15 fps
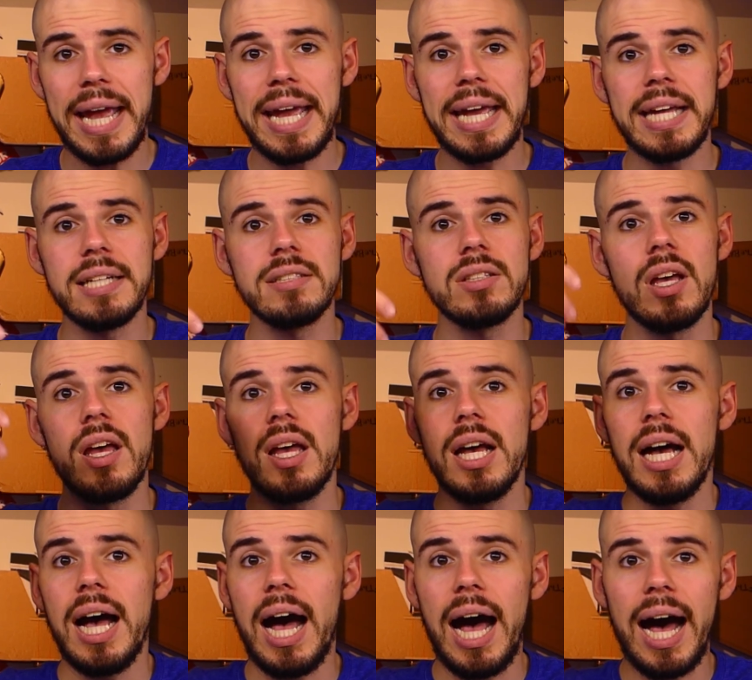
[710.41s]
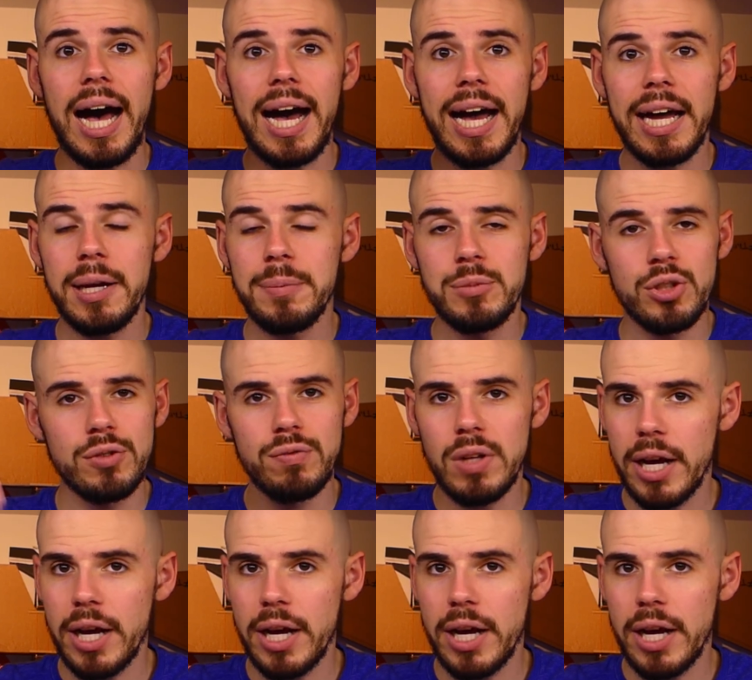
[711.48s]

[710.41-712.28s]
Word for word: and I'm just